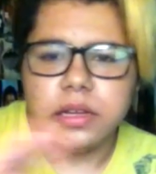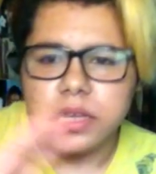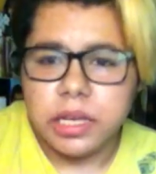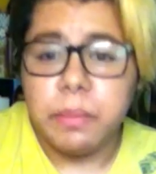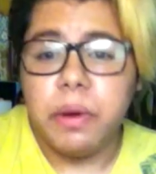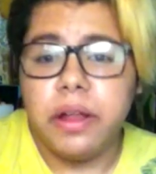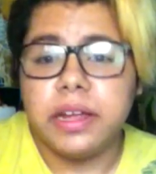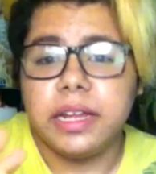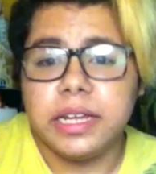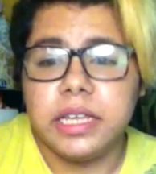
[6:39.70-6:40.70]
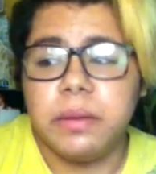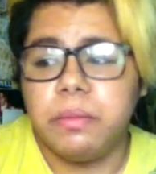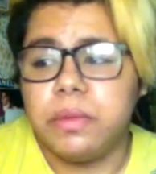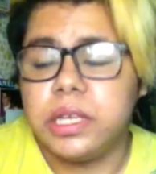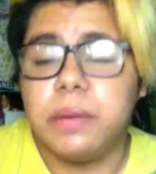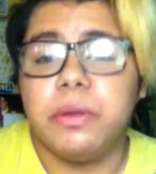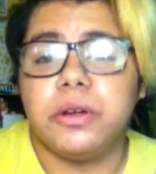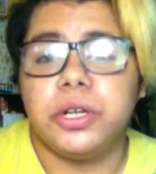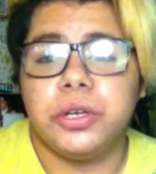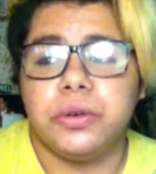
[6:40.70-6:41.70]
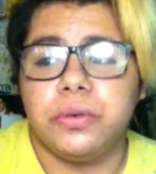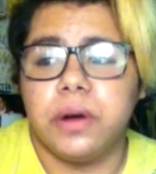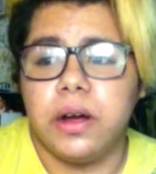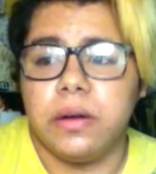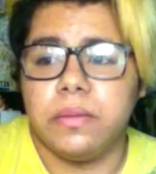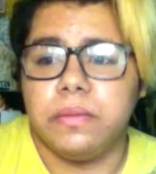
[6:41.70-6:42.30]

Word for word: symbolically sim, similar to, um,